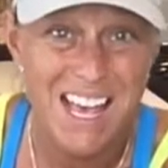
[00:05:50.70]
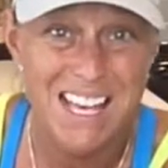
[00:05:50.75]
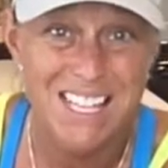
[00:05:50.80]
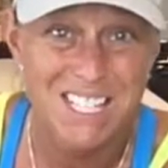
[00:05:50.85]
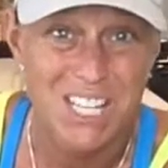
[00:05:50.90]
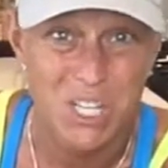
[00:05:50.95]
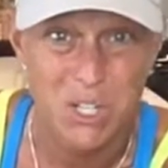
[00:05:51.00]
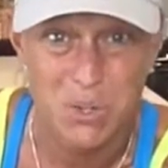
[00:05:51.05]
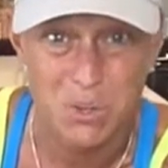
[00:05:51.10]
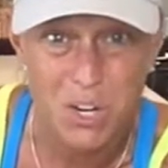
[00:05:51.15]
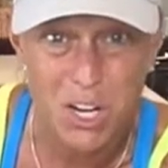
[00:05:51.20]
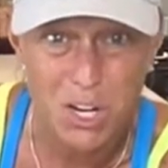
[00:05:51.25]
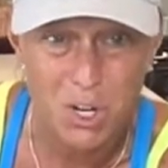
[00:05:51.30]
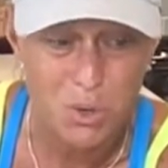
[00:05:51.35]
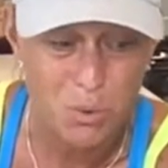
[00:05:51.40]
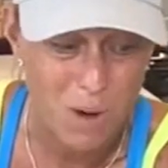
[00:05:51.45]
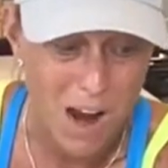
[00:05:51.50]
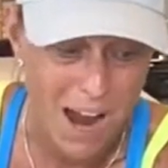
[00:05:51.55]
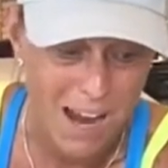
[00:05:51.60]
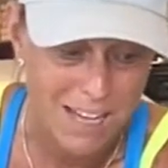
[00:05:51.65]
is you can
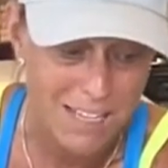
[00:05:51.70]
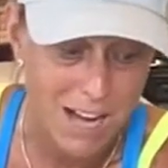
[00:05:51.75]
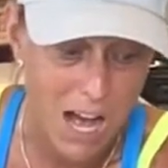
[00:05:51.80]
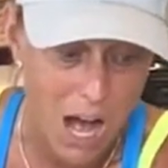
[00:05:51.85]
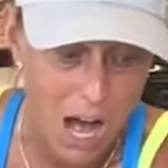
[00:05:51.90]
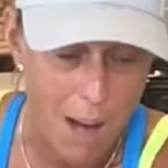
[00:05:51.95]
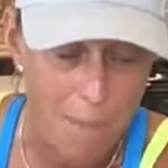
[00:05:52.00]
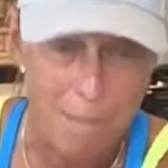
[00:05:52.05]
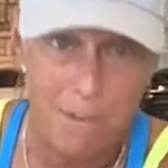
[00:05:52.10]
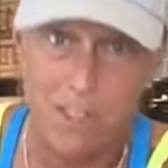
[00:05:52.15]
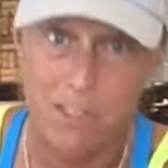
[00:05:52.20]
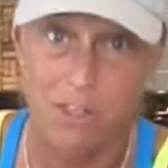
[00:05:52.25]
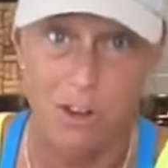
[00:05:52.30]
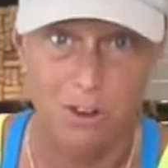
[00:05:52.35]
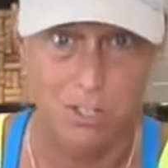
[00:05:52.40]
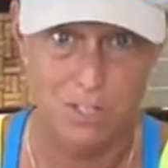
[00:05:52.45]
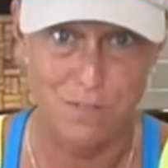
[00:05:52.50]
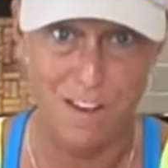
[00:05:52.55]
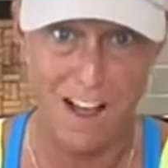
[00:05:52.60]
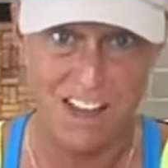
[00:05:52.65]
grind up
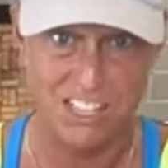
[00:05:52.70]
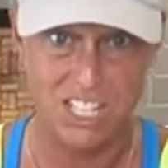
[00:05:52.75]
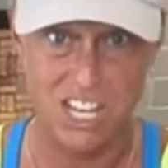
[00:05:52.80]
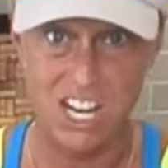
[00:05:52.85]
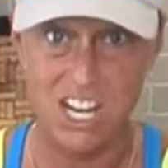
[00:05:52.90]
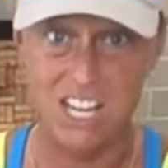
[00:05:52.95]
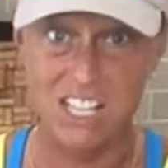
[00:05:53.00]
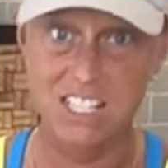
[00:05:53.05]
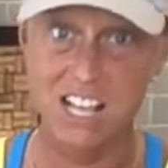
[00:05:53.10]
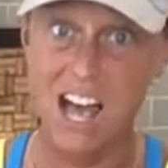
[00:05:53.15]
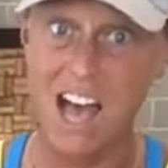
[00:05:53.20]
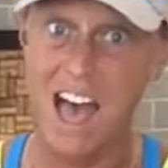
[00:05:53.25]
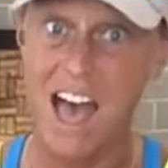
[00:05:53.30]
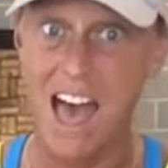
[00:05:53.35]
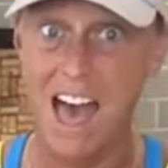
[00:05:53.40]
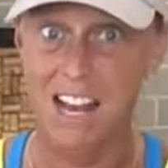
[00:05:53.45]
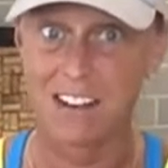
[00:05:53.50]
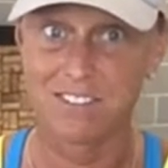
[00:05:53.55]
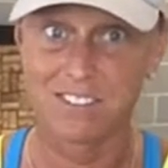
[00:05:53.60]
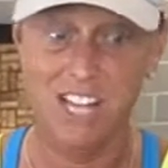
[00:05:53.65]
those veggies
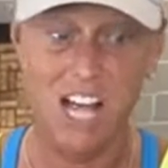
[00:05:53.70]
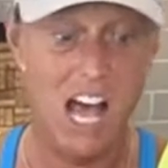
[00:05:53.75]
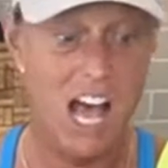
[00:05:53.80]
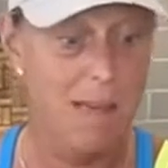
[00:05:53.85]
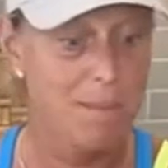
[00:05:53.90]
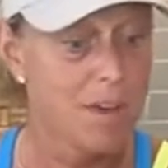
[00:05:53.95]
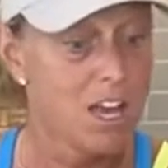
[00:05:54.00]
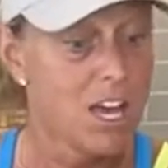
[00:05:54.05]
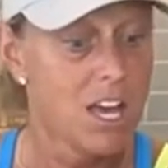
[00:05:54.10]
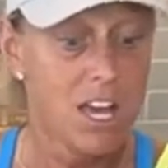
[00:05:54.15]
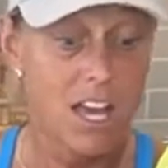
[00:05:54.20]
ahead of time.